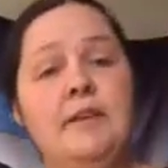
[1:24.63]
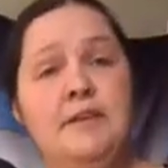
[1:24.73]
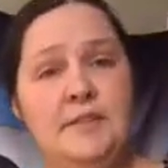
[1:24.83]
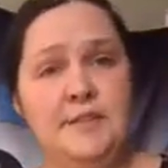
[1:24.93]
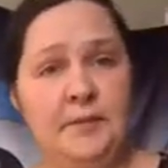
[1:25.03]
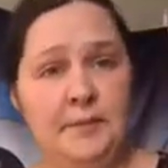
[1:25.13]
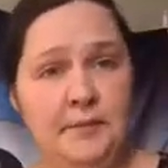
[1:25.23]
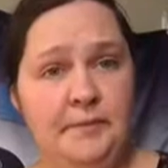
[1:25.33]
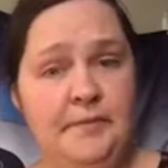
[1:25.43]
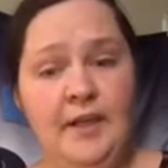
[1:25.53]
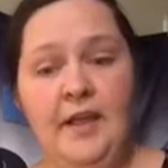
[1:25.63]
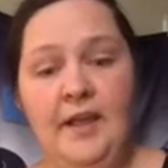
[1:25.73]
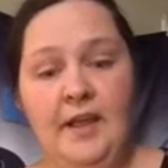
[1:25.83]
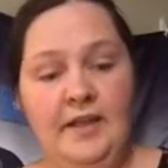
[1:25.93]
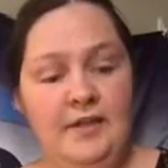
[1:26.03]
so
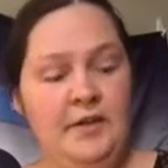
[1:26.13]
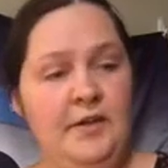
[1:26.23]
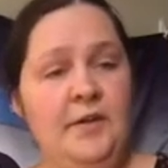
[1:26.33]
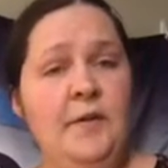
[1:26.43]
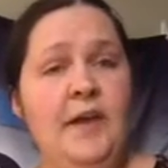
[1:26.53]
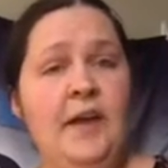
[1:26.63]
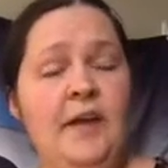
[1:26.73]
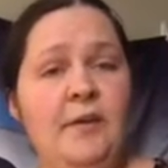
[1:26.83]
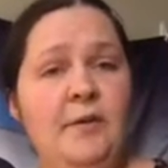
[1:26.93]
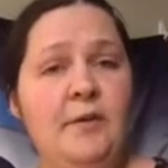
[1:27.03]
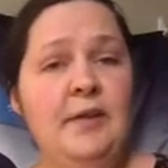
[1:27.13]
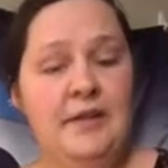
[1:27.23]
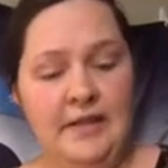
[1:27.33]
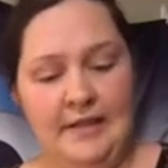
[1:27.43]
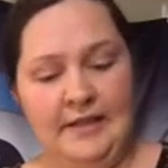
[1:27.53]
you know how
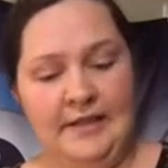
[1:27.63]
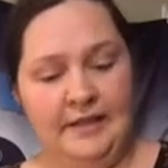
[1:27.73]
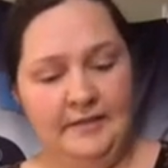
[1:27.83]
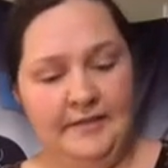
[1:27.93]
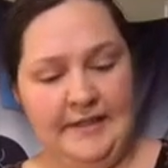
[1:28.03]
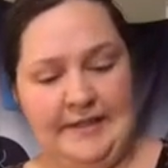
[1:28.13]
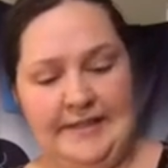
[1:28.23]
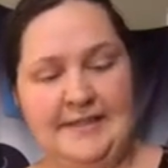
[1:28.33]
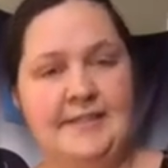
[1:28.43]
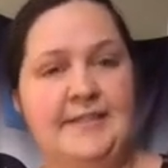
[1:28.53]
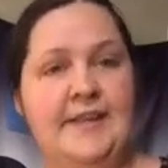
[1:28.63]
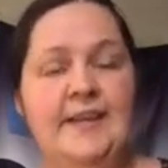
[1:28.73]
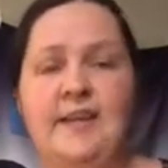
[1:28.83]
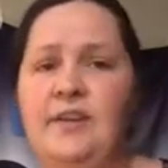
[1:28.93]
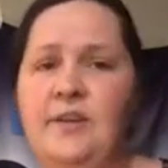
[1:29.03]
a lot of ladies
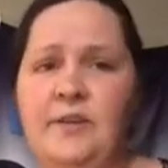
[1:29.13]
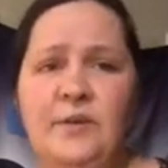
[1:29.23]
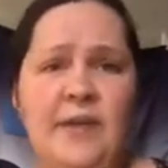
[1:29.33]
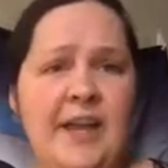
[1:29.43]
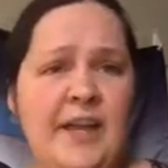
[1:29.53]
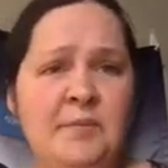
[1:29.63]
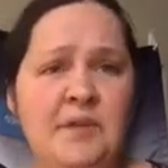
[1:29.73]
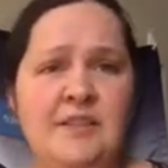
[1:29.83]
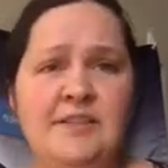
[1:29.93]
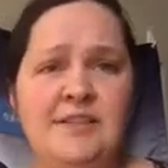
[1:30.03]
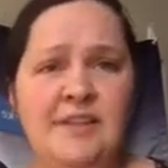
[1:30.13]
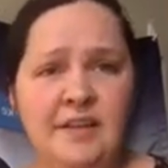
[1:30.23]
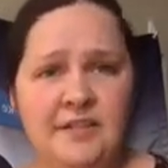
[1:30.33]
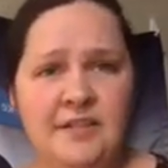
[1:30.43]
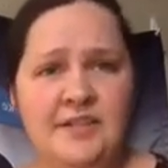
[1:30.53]
say, oh, headbands
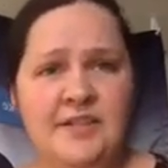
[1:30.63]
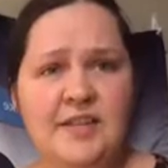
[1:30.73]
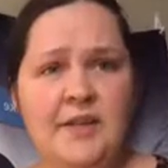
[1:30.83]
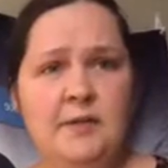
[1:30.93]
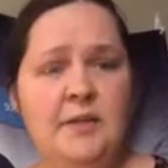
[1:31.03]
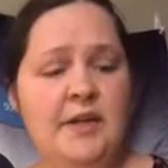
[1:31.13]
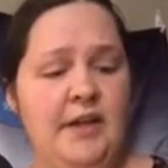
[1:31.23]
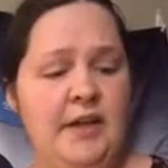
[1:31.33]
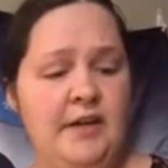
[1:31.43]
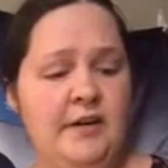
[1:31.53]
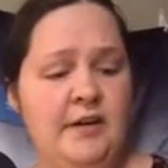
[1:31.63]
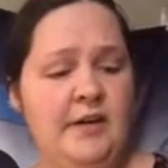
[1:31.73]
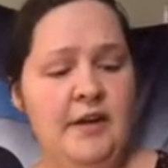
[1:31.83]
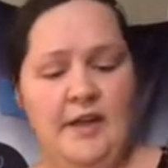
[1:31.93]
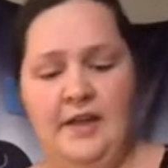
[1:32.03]
never stay in my hair,
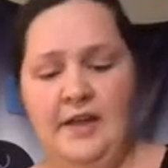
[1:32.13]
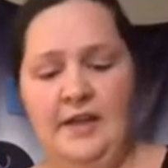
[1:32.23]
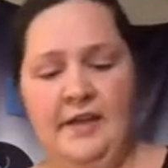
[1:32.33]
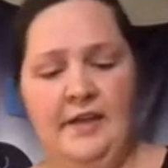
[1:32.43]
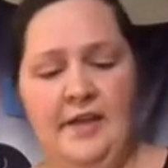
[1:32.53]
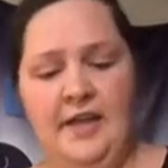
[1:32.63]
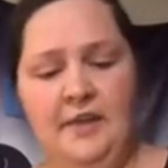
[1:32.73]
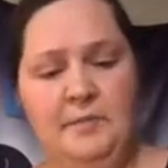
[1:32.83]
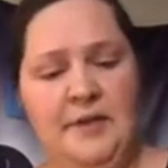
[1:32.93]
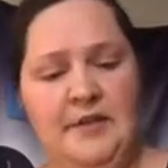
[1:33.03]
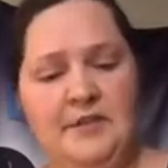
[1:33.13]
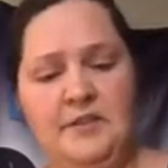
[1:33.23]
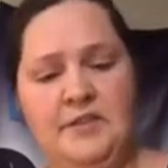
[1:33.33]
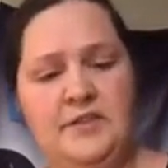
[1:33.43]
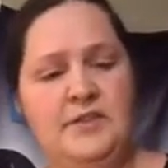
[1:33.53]

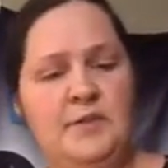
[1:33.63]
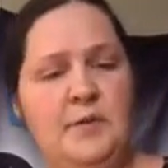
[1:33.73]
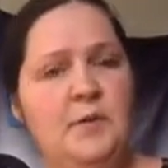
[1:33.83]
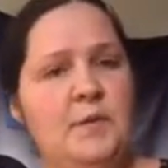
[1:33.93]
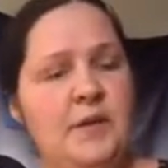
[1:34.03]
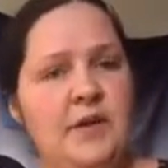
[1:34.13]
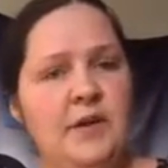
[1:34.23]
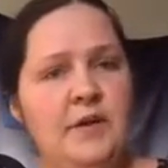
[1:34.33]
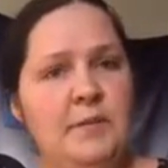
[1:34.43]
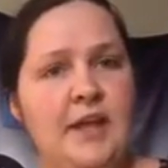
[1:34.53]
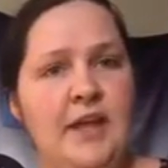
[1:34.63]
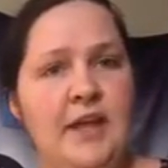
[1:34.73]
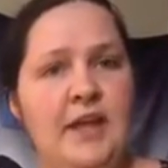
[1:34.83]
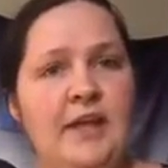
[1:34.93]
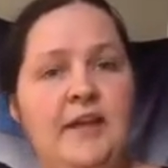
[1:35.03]
headbands just don't work on my
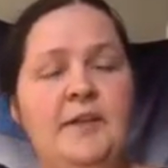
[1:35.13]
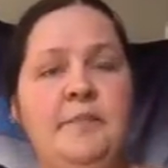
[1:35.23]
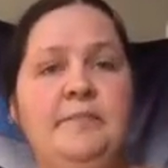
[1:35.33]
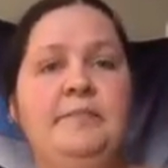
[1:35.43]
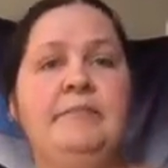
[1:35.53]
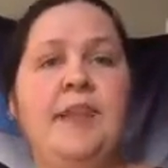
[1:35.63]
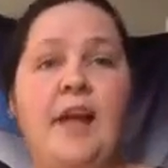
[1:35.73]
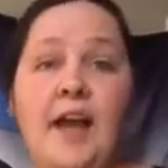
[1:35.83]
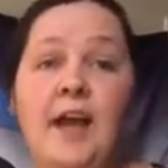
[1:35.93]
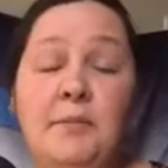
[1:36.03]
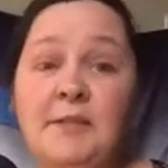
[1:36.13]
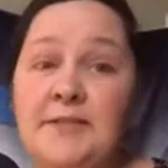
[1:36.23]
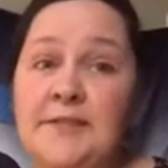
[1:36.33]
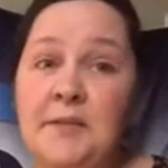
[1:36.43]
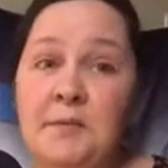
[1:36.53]
head. I'm the
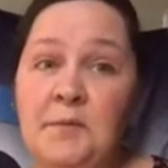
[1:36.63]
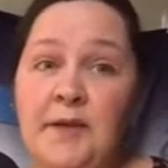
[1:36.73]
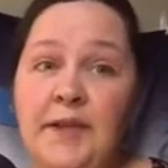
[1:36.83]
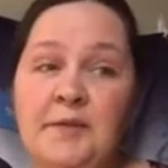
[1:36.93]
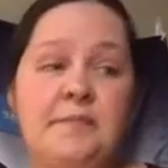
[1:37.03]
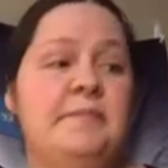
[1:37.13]
same way.